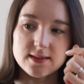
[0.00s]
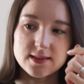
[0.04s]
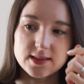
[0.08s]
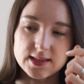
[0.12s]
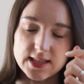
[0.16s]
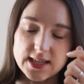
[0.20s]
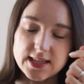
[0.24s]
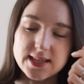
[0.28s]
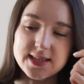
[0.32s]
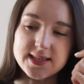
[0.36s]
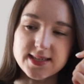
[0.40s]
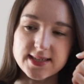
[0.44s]

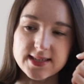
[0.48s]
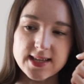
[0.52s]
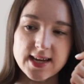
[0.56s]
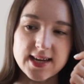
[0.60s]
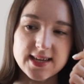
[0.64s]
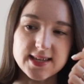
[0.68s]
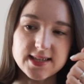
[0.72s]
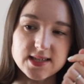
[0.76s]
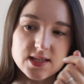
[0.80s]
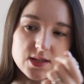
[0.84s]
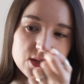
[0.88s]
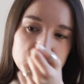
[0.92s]
That is
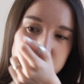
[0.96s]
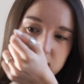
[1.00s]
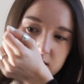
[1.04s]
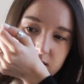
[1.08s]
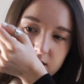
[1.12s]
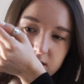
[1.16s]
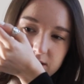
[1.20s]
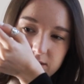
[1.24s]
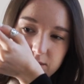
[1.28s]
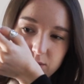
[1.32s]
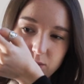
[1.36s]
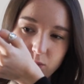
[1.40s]
nice.
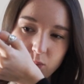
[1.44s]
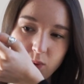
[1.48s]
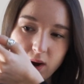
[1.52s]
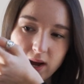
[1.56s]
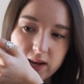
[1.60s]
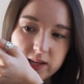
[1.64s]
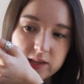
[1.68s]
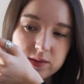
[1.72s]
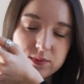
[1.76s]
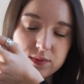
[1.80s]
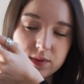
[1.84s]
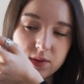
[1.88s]

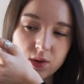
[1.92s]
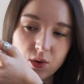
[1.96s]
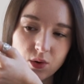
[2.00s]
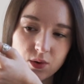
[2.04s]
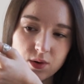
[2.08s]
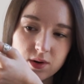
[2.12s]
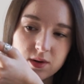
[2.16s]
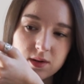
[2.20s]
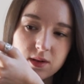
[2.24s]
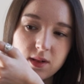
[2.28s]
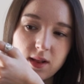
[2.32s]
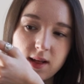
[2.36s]
White
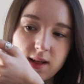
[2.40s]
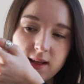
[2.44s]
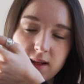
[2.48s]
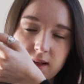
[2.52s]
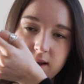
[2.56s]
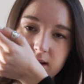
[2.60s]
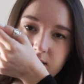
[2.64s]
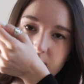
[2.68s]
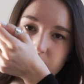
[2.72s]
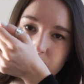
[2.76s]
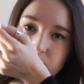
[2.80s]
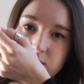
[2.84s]
floral
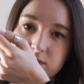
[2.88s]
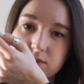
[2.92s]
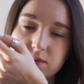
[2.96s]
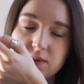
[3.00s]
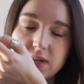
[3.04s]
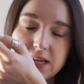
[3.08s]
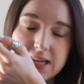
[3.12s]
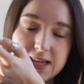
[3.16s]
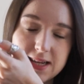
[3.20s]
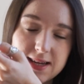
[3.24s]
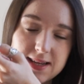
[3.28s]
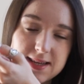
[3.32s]
with
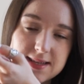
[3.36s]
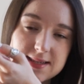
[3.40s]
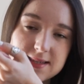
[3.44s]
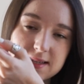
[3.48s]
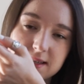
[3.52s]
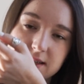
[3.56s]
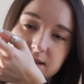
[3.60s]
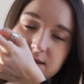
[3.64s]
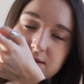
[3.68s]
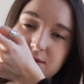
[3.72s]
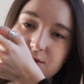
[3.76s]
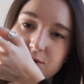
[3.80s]
lilies
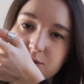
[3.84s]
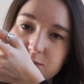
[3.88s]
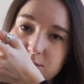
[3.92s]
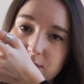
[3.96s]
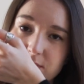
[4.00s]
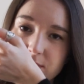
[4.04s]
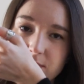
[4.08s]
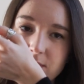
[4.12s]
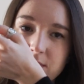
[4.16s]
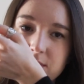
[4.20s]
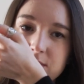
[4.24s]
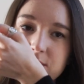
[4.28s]
and
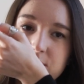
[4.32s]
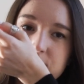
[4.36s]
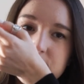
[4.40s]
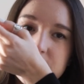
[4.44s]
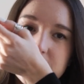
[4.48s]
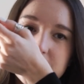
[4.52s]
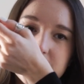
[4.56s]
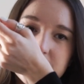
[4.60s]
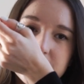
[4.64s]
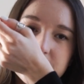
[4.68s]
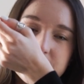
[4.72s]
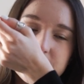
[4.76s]

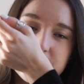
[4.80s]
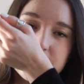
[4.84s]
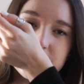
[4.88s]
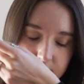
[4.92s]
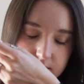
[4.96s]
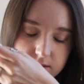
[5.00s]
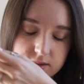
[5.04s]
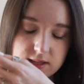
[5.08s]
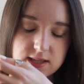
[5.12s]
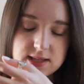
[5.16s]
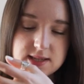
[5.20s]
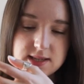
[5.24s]
tuberose.
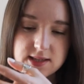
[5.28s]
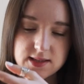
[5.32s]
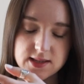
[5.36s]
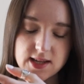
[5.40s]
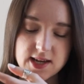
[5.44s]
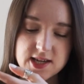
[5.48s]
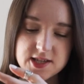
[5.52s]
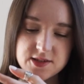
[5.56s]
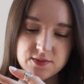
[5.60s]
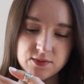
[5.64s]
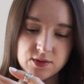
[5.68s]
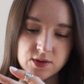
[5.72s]
That's a
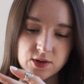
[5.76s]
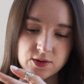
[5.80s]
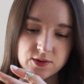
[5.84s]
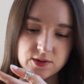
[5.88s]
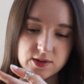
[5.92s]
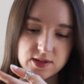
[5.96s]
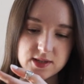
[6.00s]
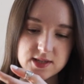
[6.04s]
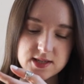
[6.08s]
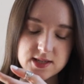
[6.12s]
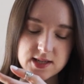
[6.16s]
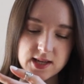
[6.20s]
nice
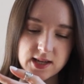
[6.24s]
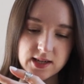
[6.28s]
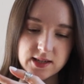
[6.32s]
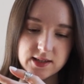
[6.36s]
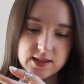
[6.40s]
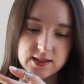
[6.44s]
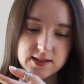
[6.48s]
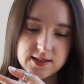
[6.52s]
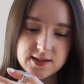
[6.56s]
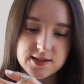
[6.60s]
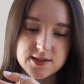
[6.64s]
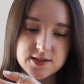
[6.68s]
floral
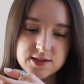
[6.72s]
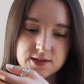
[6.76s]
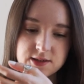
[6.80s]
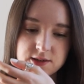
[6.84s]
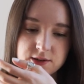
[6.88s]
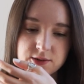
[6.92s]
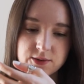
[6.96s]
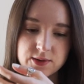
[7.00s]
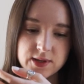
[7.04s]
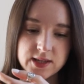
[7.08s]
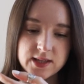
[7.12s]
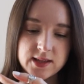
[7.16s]
scent. It is
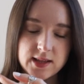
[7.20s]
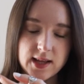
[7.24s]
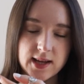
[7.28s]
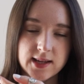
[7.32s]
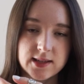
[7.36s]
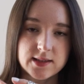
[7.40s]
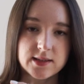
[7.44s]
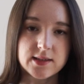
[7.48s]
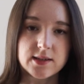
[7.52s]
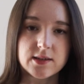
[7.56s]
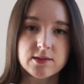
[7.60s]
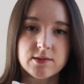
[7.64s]
green
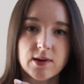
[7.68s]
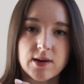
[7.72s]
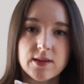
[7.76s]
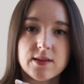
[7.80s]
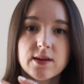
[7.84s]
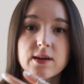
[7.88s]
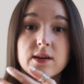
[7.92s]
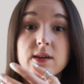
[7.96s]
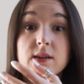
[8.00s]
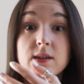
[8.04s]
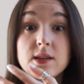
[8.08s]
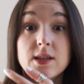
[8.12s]
and
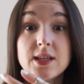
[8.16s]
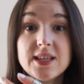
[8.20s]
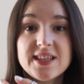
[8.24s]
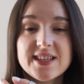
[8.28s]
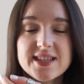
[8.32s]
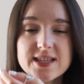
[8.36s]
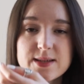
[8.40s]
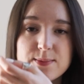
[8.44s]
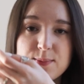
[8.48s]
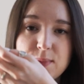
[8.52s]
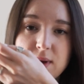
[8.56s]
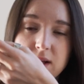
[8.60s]
rather
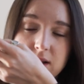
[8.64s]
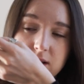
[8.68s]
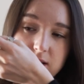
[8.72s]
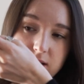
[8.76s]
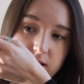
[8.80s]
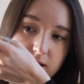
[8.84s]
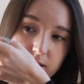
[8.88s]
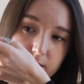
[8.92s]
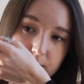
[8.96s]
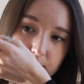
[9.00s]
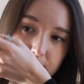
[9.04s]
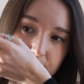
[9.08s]
clean
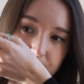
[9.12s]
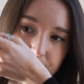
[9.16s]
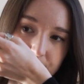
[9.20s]
smelling.